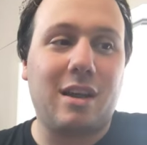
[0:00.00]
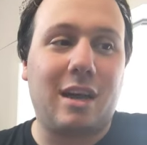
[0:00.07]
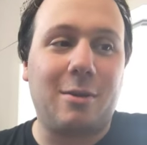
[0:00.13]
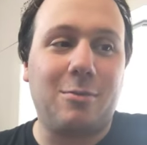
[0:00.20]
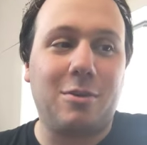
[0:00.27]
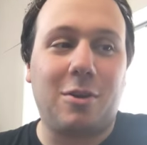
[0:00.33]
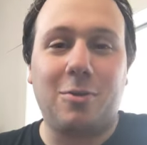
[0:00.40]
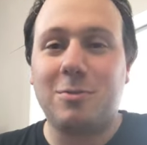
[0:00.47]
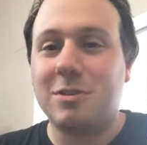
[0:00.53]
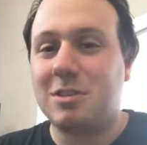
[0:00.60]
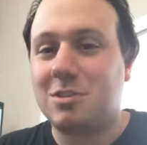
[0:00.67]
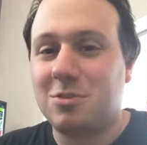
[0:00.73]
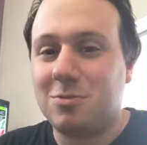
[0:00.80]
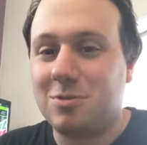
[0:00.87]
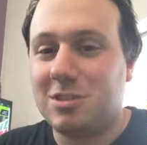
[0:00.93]
I would
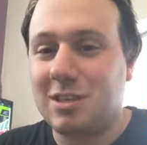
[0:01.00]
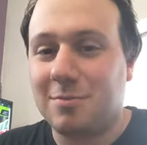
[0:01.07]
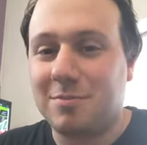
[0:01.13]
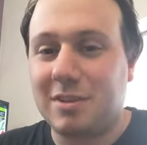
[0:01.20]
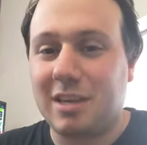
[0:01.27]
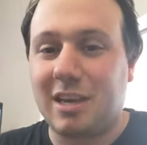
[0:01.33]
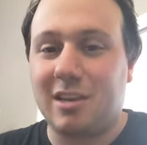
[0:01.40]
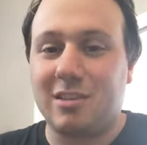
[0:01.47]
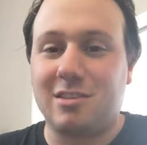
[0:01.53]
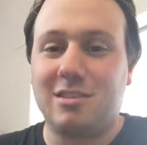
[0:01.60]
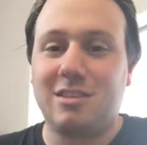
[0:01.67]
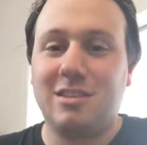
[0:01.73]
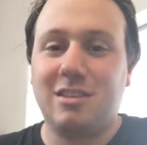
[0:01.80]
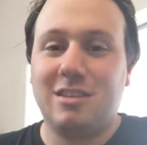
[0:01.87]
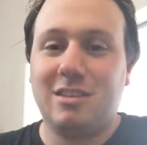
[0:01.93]
always choose something
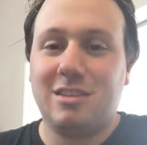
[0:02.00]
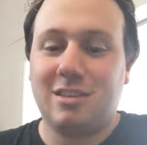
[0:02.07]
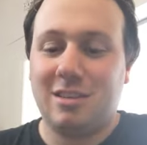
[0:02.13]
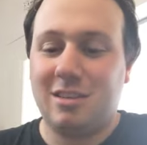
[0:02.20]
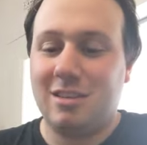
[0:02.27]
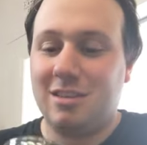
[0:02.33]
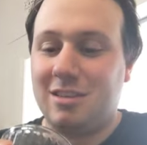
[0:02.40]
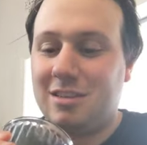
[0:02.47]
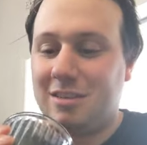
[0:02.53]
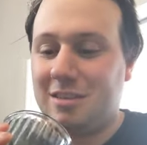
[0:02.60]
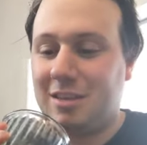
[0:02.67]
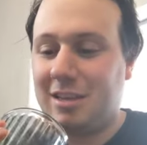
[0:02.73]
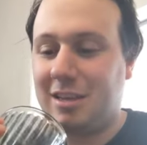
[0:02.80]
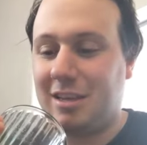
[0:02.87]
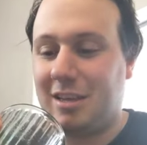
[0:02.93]
else
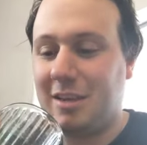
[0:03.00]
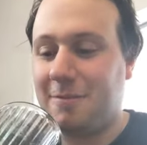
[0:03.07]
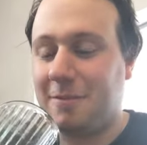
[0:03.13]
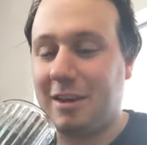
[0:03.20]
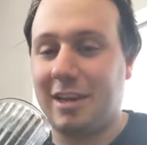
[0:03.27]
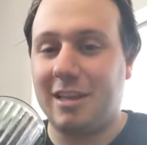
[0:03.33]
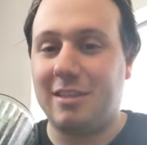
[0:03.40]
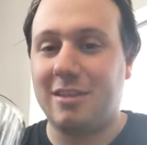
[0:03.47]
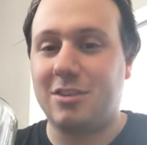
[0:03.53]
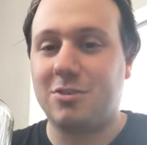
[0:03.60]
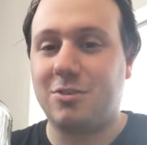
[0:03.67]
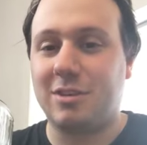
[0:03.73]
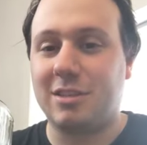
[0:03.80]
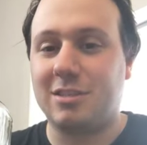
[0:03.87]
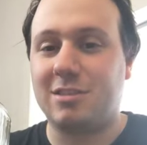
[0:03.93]
if I had the
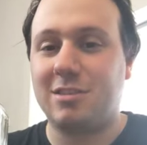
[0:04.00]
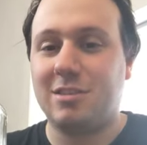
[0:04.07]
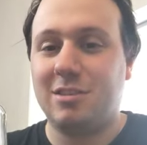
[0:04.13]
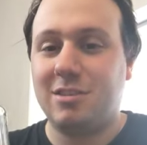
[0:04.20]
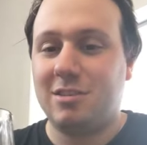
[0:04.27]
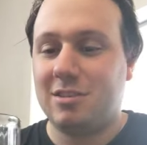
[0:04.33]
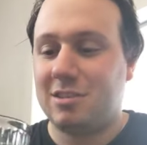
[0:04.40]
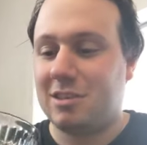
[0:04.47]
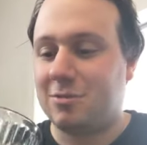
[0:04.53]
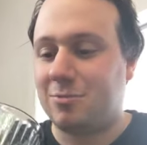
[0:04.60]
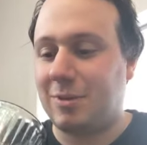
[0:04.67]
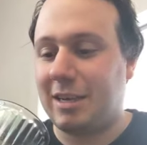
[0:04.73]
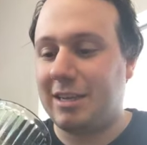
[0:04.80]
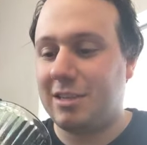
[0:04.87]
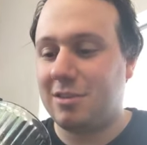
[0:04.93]
choice. Just
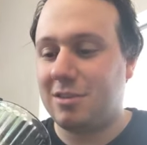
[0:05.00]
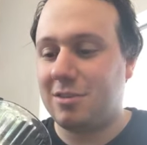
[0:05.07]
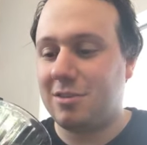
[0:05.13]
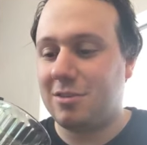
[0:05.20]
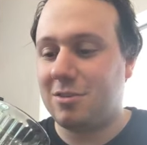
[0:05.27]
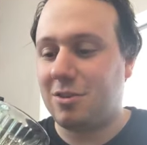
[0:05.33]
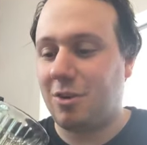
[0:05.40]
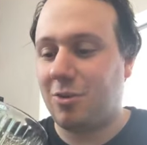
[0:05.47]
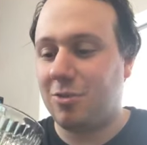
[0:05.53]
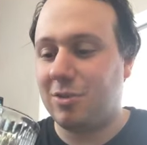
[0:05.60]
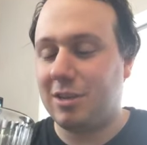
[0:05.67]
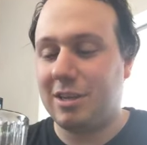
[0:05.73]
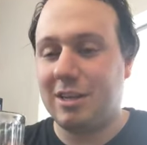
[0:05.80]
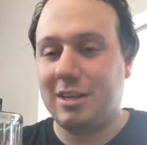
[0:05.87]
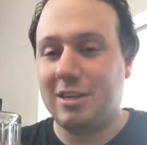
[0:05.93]
regular
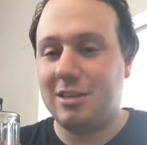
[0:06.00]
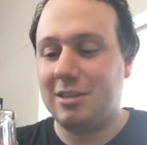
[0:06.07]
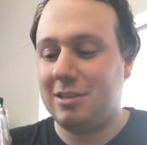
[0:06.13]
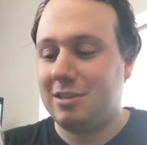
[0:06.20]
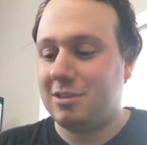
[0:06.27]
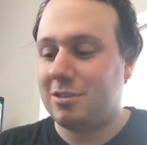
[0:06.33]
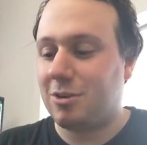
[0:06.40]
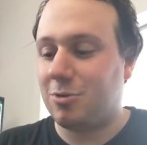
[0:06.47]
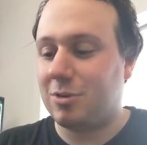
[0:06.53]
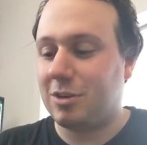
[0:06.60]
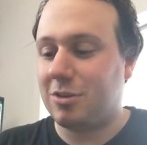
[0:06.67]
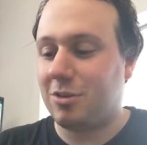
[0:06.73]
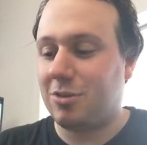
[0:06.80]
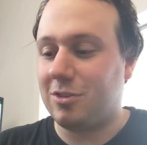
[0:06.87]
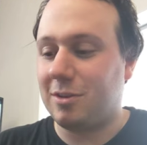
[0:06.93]
cola,
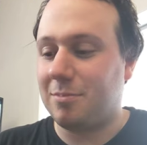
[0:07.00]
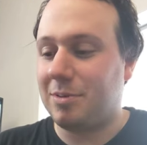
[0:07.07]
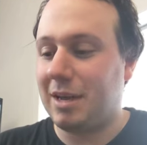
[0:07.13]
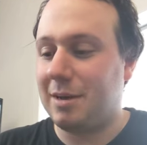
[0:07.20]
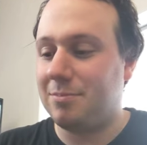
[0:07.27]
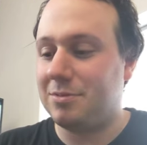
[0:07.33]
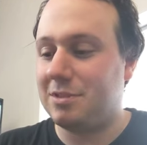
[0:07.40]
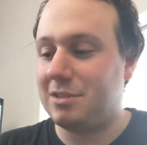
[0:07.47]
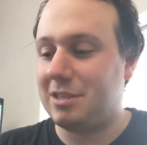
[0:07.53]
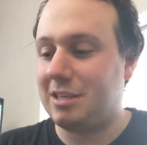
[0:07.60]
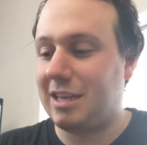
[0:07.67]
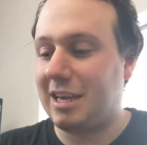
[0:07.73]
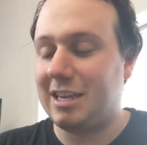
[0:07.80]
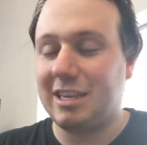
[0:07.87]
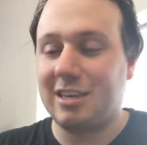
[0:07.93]
Coca-Cola,
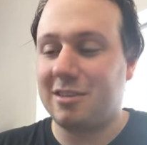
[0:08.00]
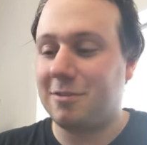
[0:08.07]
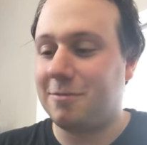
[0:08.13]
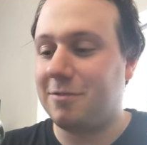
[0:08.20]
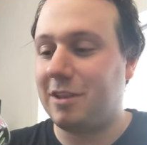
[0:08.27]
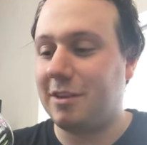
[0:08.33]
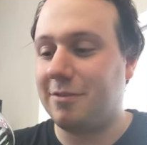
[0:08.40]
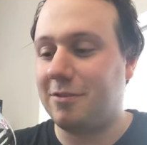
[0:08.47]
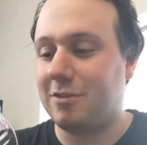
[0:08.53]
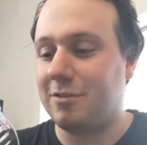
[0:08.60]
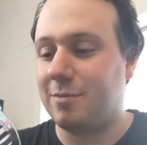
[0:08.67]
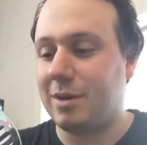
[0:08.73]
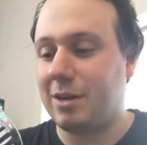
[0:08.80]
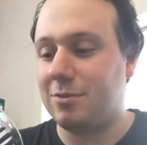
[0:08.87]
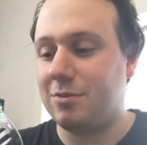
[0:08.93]
Pepsi, any other flavor
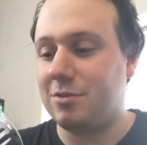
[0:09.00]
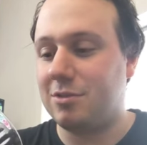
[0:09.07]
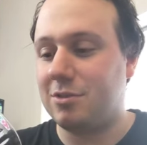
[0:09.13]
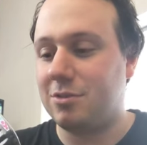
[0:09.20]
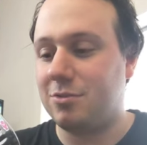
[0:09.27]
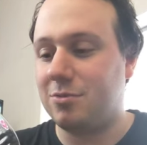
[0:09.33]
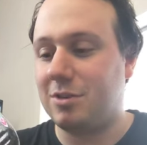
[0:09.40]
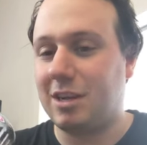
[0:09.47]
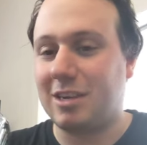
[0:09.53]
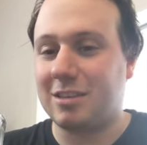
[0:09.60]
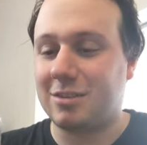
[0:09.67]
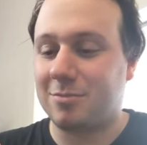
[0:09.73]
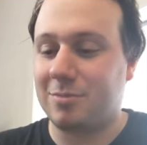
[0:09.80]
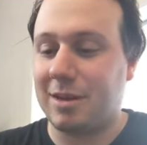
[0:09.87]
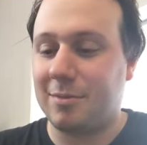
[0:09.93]
of Mountain Dew,
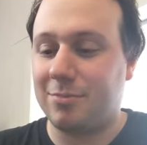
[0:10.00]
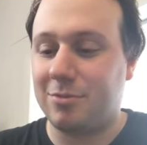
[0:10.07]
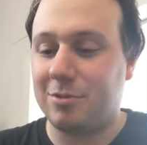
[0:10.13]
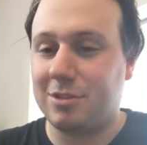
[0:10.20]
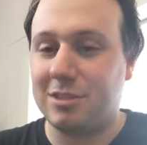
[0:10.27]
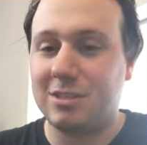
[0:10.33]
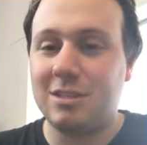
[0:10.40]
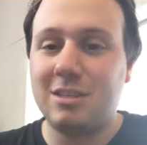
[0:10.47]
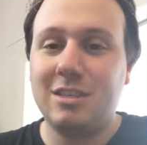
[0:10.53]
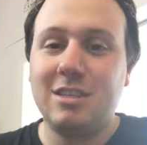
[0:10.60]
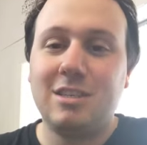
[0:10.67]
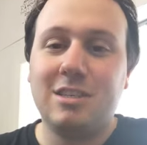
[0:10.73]
Dr. Pepper. Just